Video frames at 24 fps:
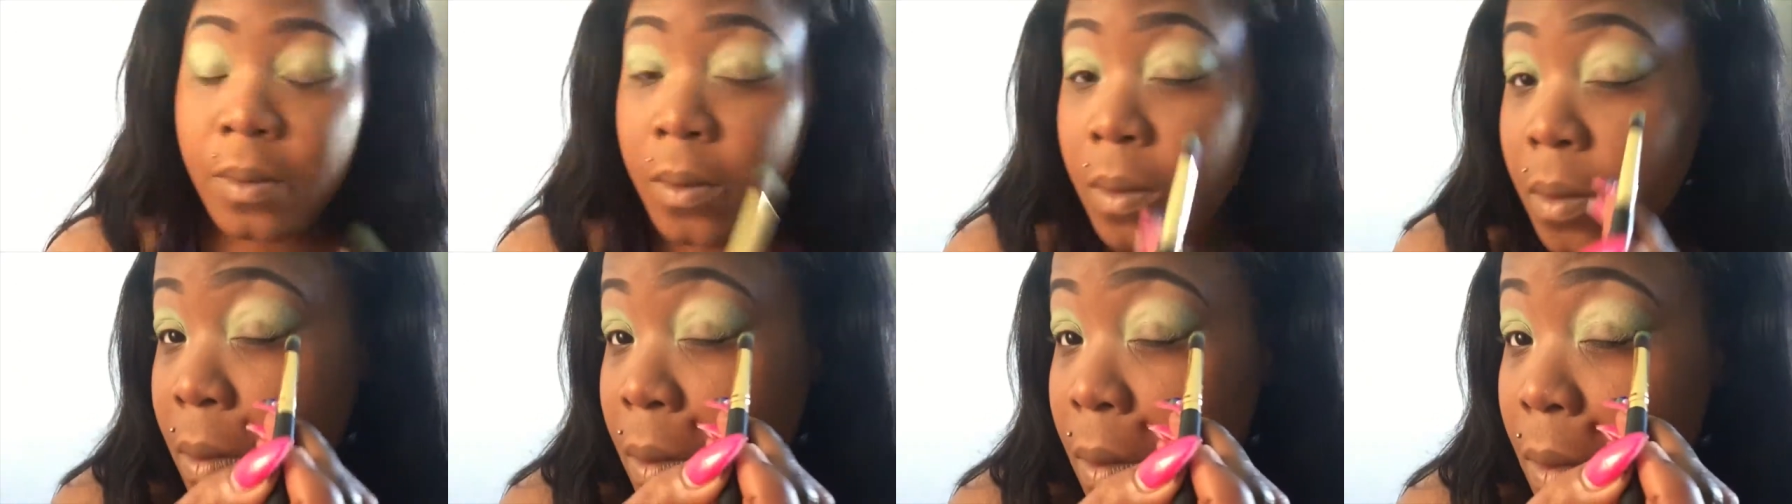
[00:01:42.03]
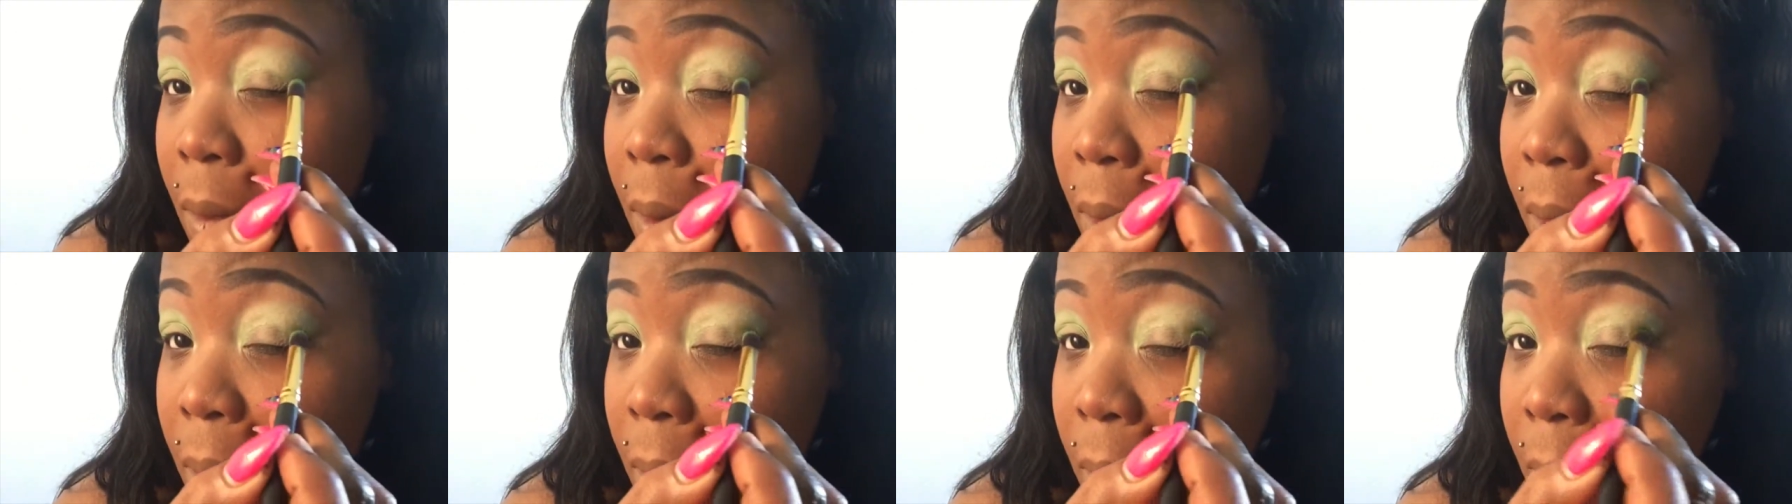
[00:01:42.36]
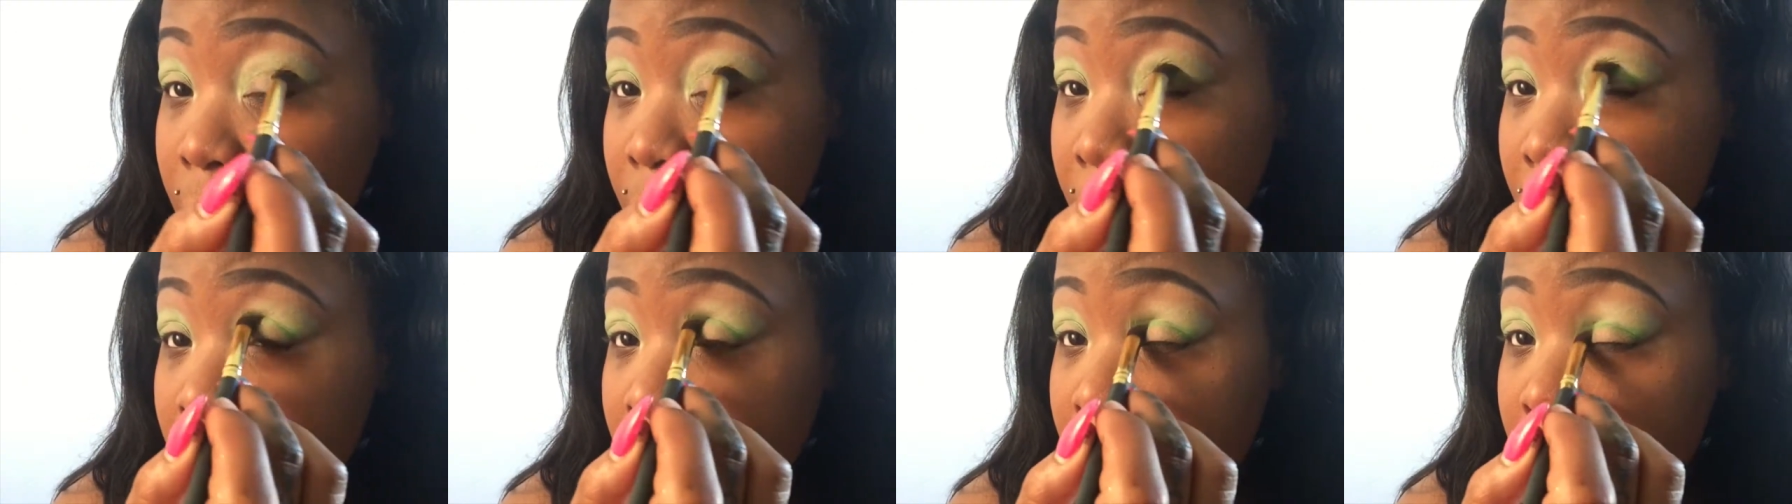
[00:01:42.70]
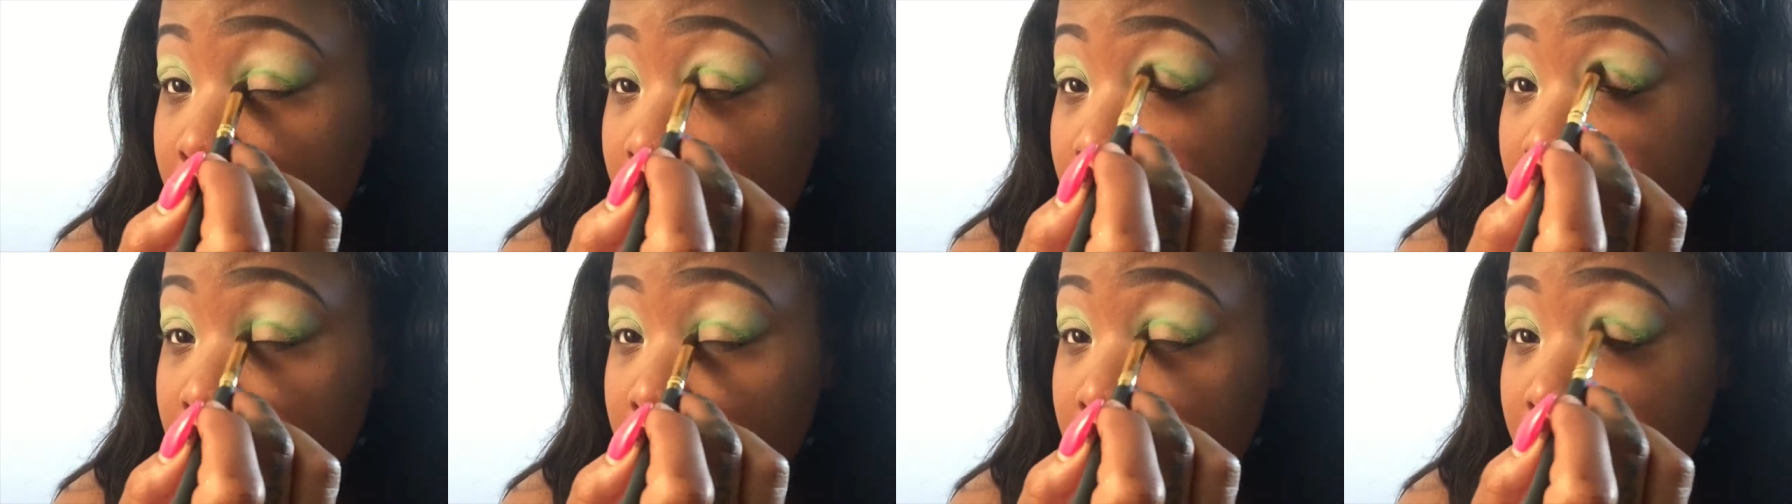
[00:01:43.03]
Then I'm going in
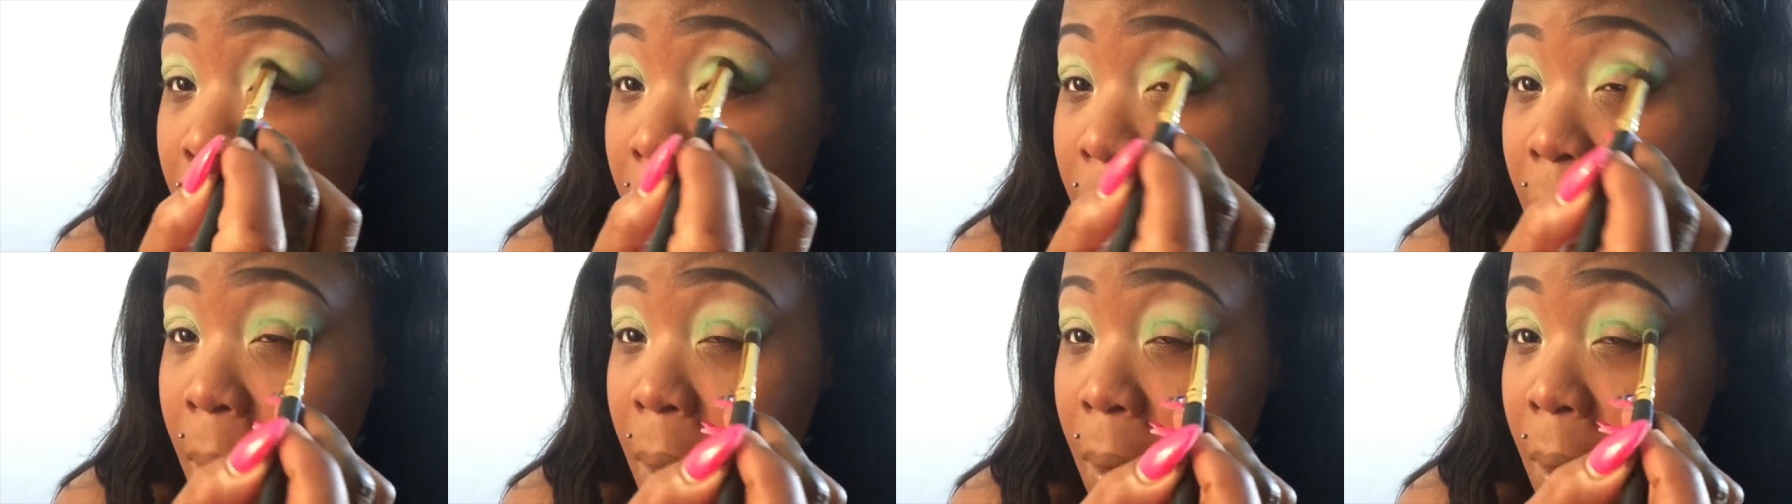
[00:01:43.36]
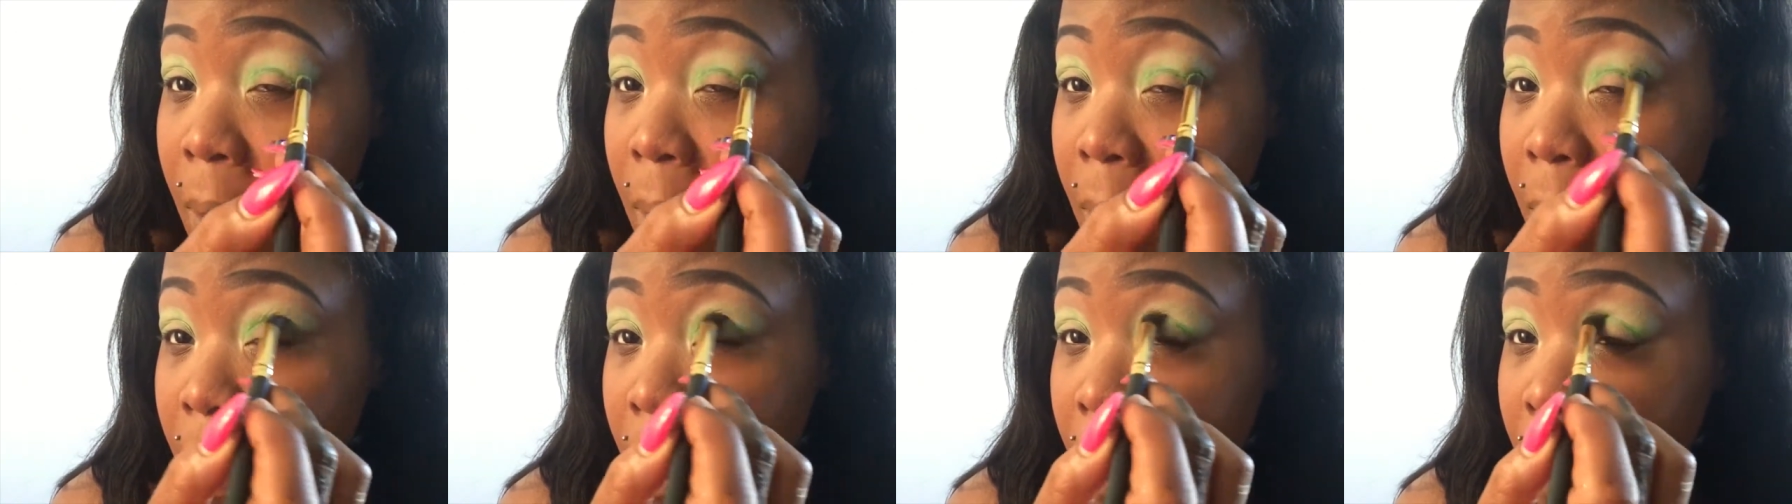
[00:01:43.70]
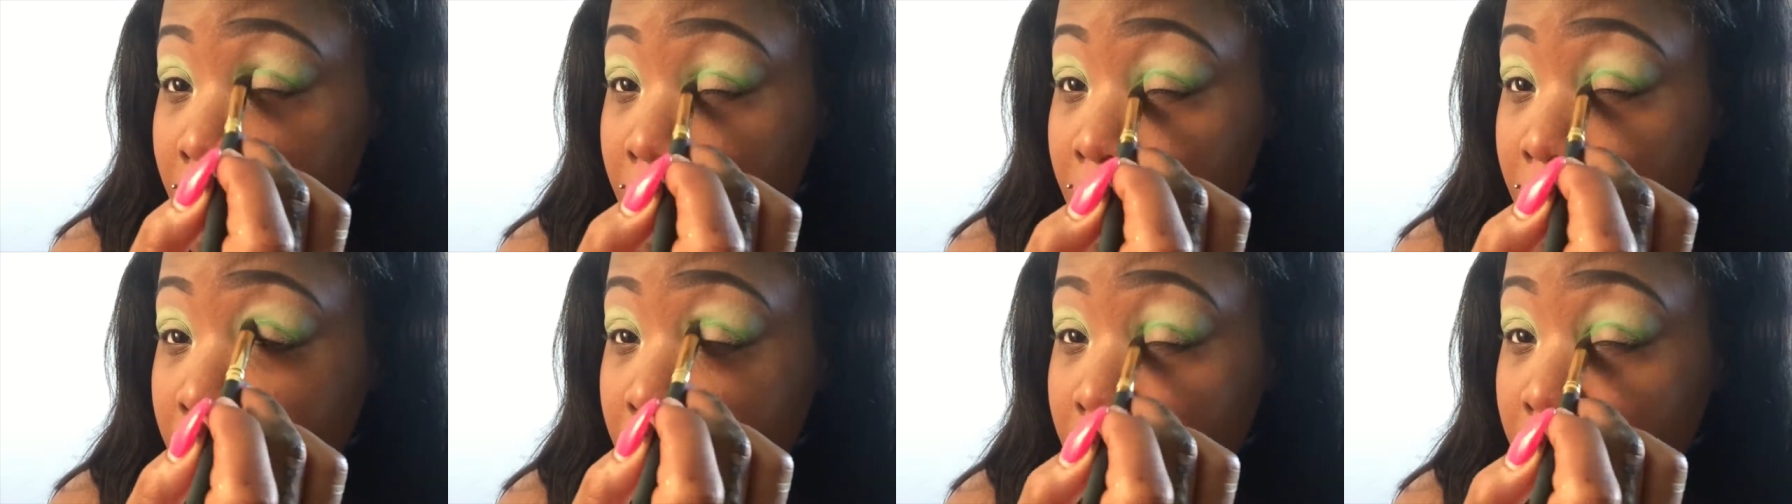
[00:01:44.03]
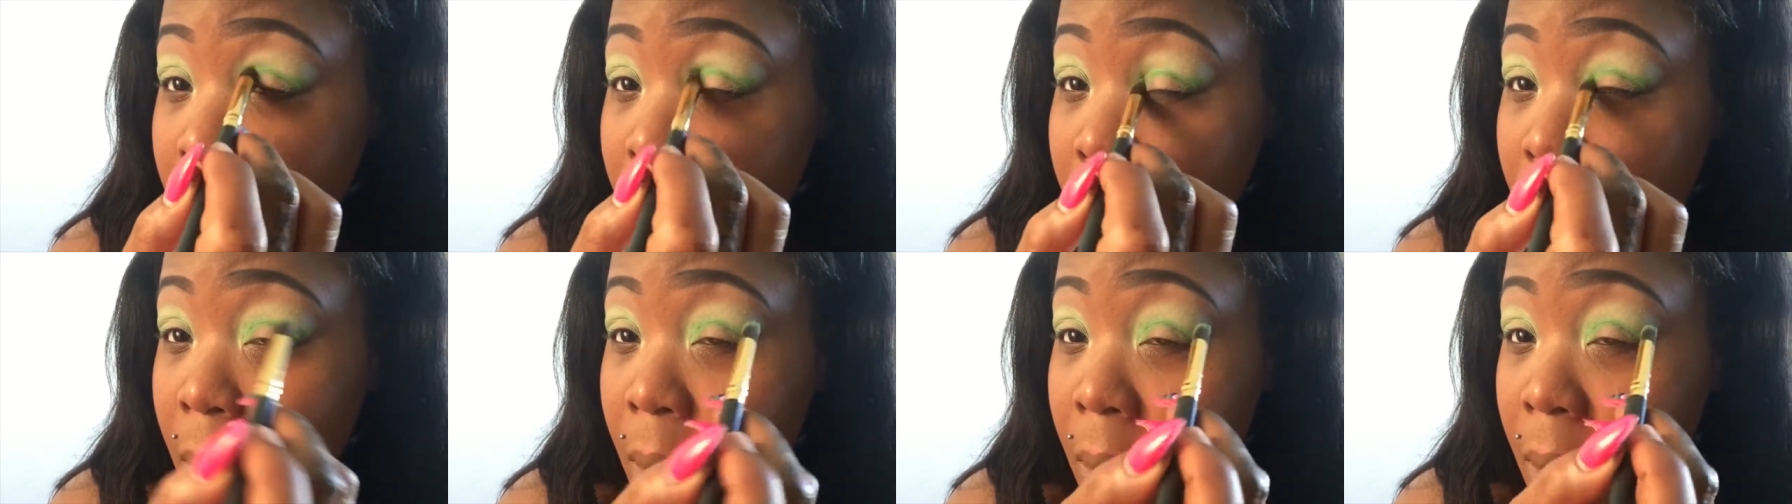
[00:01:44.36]
with
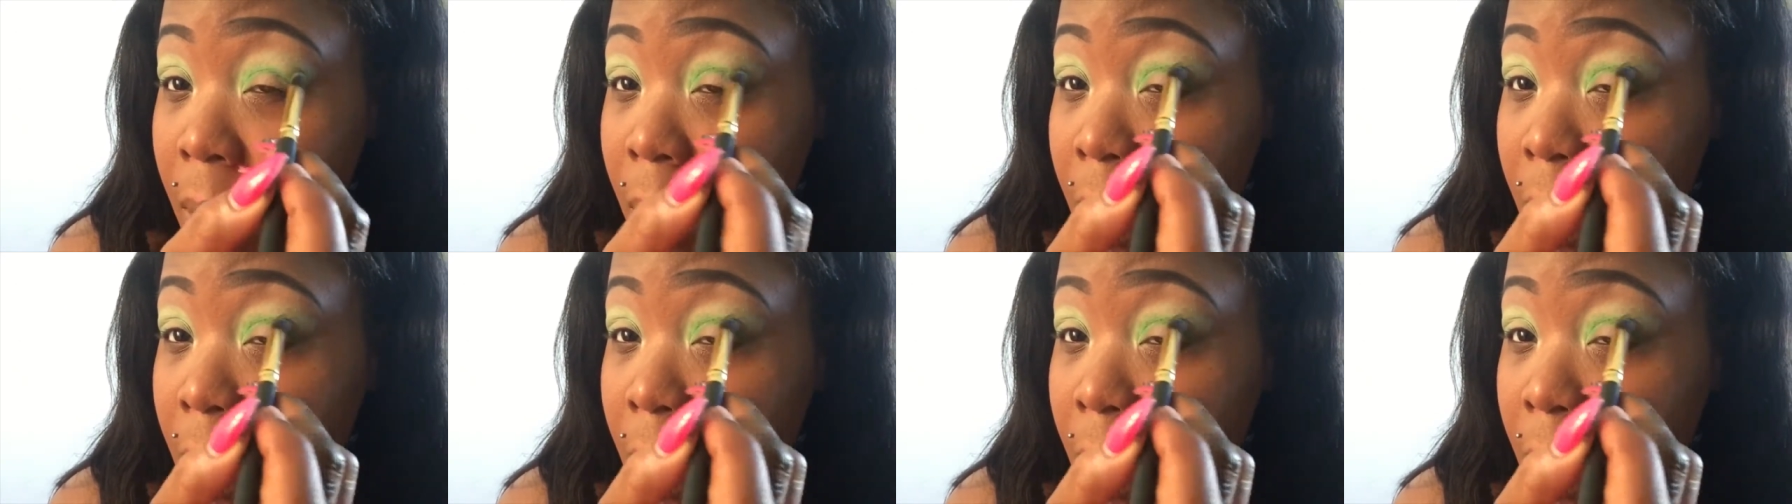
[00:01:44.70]
another green.